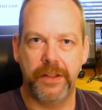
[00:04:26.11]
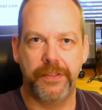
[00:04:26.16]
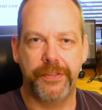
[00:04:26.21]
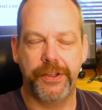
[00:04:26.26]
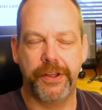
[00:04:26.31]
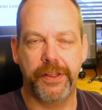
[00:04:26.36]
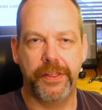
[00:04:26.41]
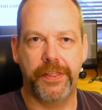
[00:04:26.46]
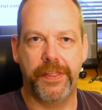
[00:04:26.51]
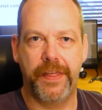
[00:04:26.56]

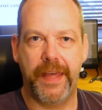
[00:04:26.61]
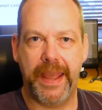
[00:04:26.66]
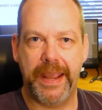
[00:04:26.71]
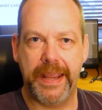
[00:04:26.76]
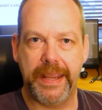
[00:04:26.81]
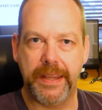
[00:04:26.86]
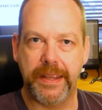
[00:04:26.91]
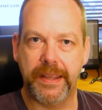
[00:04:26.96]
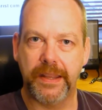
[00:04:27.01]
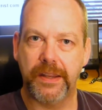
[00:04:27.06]
that
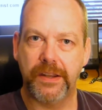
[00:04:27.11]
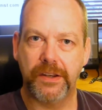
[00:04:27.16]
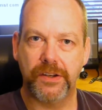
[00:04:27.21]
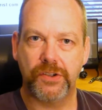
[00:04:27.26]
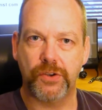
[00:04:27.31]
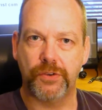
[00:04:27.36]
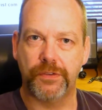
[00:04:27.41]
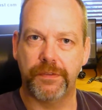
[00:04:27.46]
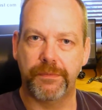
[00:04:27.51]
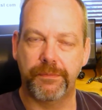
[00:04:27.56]
they
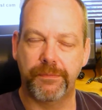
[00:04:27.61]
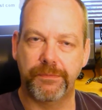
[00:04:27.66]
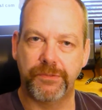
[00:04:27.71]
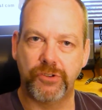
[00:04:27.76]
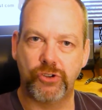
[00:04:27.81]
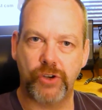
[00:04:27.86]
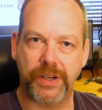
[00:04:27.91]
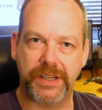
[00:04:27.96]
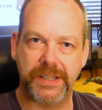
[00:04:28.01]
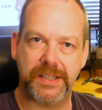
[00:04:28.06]
sort of
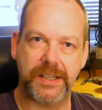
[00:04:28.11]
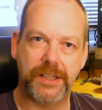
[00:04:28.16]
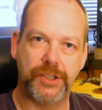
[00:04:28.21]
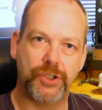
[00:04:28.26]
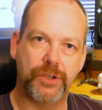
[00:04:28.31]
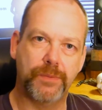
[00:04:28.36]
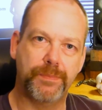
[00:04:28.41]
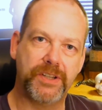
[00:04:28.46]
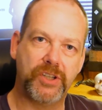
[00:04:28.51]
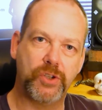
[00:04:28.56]

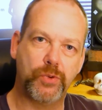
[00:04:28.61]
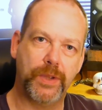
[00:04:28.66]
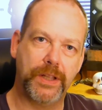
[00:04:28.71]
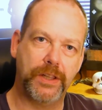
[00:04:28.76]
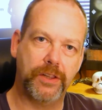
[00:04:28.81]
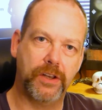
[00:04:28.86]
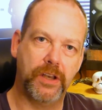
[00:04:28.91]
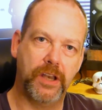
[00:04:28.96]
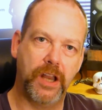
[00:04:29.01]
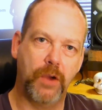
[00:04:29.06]
transition between
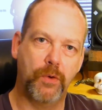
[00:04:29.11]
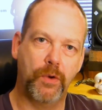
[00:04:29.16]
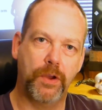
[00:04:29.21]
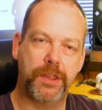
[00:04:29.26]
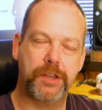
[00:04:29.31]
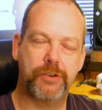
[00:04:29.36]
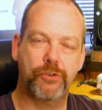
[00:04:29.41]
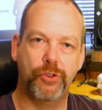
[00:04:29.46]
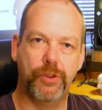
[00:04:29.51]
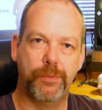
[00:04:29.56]
the lower
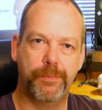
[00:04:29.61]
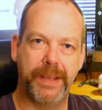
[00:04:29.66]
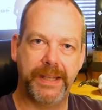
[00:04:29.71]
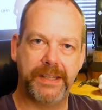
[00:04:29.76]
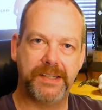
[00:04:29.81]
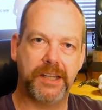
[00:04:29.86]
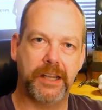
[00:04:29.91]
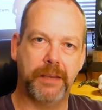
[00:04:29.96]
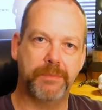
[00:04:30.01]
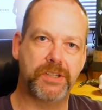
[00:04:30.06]
through the
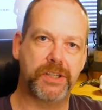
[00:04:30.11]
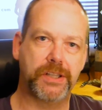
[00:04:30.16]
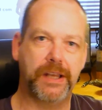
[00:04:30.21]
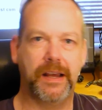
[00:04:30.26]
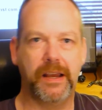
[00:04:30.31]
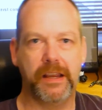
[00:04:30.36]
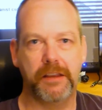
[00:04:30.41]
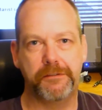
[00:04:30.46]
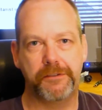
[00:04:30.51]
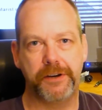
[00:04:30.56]
mids up to the
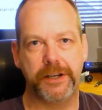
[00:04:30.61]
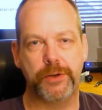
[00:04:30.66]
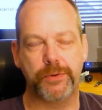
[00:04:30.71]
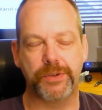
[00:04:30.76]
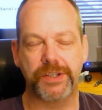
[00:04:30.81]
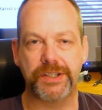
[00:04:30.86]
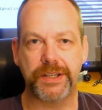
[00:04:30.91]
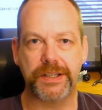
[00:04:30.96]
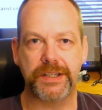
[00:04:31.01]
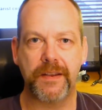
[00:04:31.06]
higher
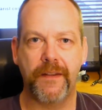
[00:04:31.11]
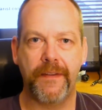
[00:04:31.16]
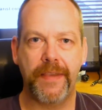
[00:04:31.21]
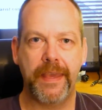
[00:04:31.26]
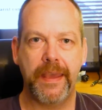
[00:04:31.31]
frequencies,